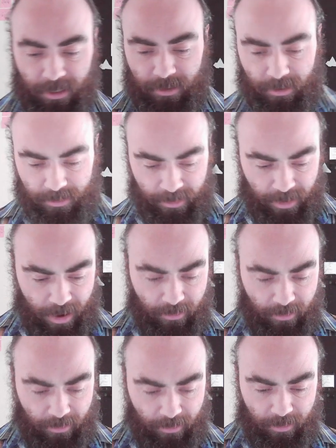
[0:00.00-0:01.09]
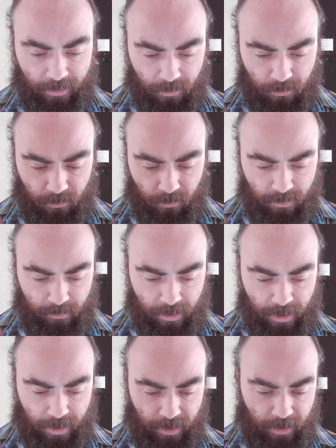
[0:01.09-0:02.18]
there's an error with
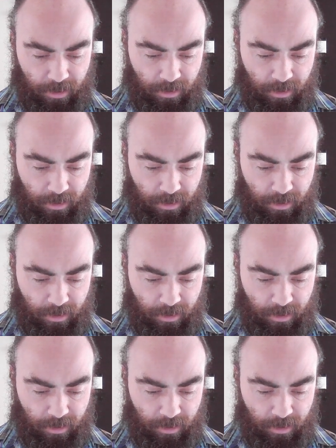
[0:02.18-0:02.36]
my